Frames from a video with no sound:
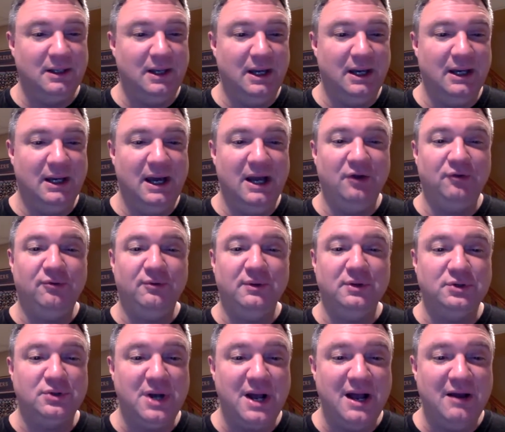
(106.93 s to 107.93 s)
As for
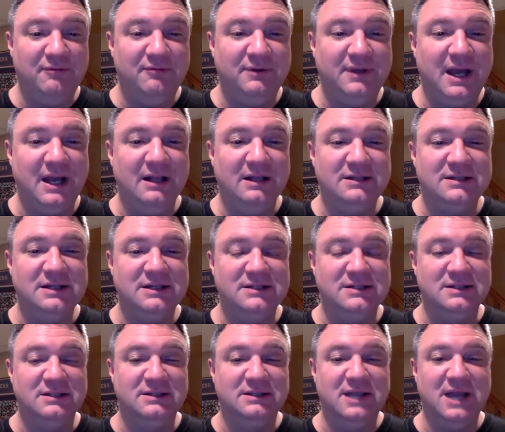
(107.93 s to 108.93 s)
the draft, Dallas
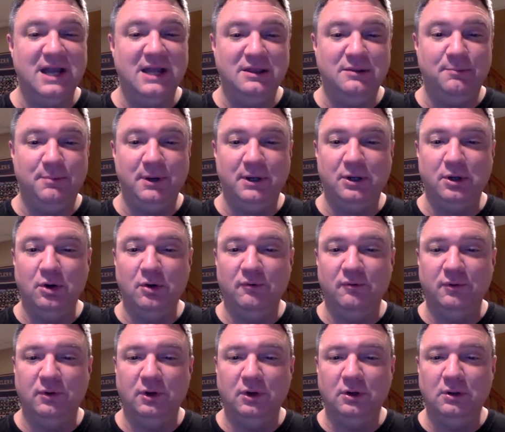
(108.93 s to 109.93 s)
has the 10th pick
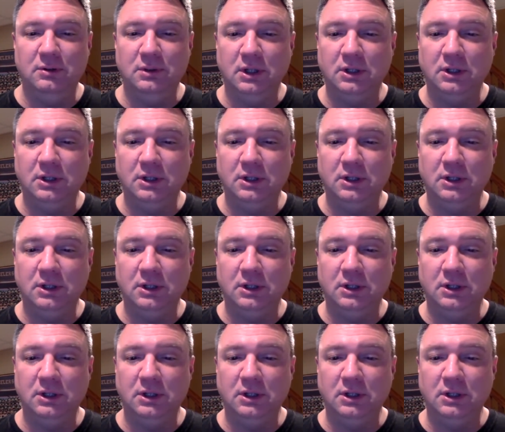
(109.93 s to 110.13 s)
overall,